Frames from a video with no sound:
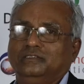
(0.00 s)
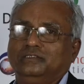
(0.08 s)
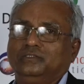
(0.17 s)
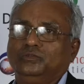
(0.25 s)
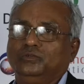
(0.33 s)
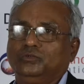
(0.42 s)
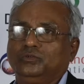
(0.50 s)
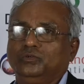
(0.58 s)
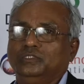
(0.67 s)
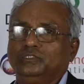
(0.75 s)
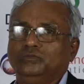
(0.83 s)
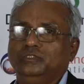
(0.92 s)
so
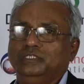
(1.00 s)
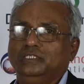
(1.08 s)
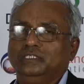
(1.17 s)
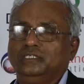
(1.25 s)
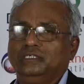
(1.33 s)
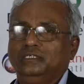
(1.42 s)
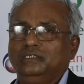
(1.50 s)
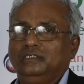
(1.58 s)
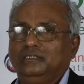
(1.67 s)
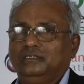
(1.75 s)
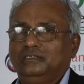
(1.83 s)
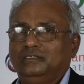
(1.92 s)
to achieve
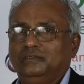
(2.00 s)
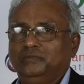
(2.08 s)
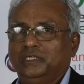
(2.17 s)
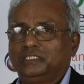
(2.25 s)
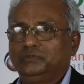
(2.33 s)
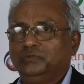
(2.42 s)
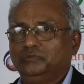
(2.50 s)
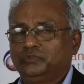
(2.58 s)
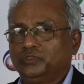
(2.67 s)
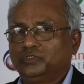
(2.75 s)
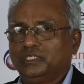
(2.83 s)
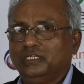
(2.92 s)
the maximum
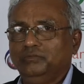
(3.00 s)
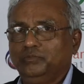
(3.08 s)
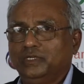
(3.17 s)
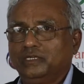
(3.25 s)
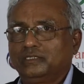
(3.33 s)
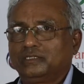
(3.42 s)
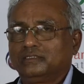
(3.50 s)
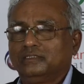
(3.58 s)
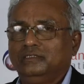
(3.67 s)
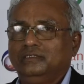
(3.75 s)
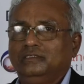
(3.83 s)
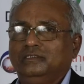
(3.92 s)
social impact
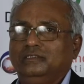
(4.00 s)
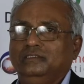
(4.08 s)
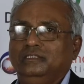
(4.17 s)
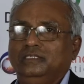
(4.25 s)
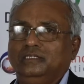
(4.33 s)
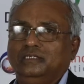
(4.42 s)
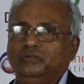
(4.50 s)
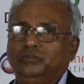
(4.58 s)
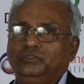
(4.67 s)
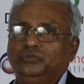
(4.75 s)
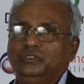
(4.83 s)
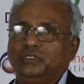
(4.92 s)
in the area
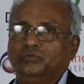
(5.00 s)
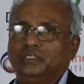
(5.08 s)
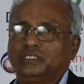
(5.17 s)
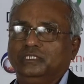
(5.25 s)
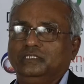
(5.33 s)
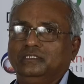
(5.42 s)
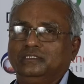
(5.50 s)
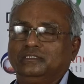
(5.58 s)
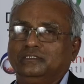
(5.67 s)
which we are working.